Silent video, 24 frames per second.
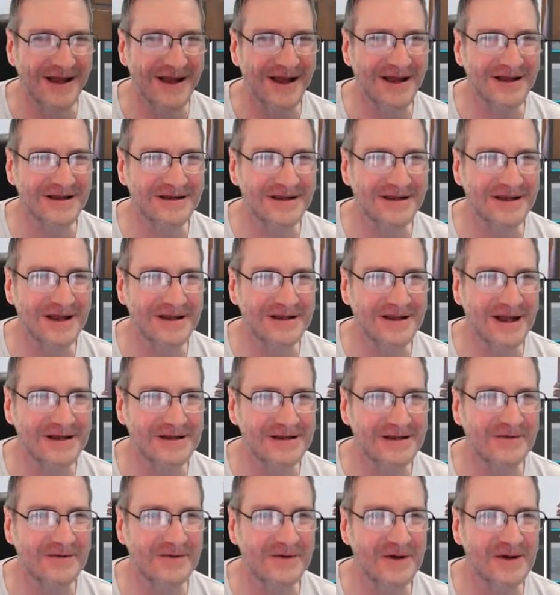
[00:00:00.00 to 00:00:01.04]
Okay, so
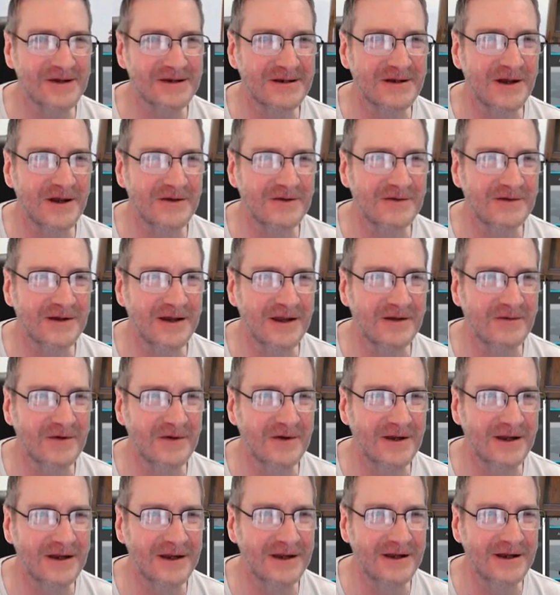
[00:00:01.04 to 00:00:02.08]
that's the first LOD
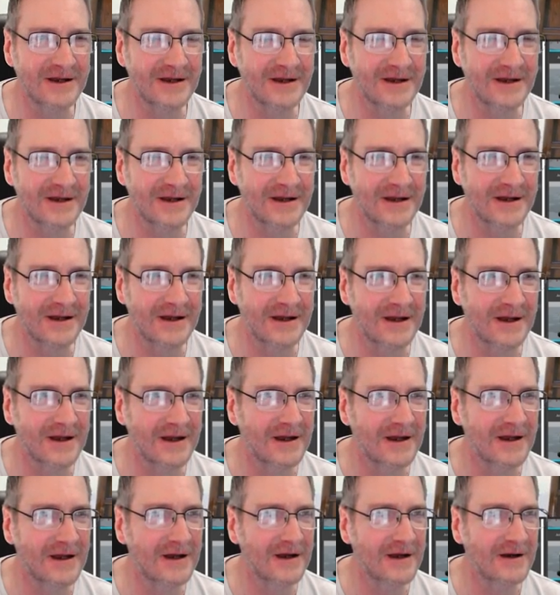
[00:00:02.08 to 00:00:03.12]
level there.
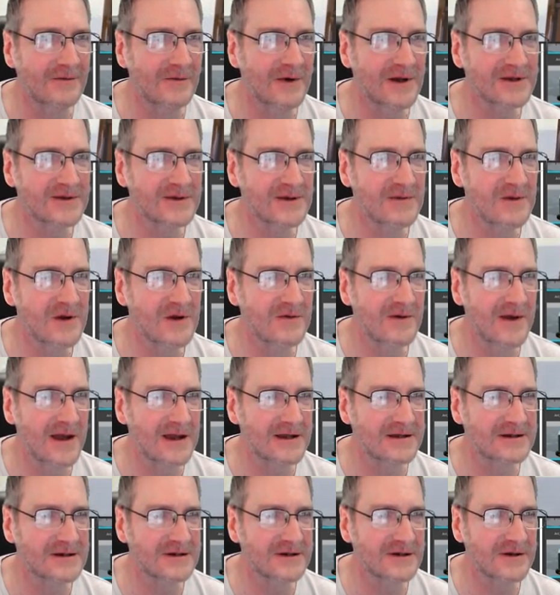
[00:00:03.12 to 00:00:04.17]
Once we move
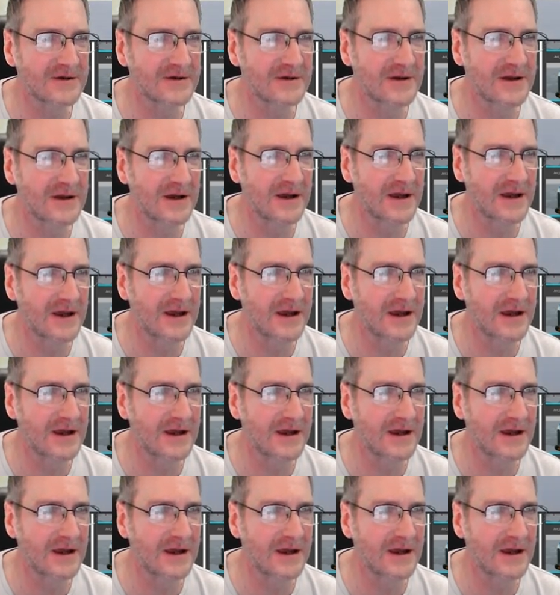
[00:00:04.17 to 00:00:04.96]
out to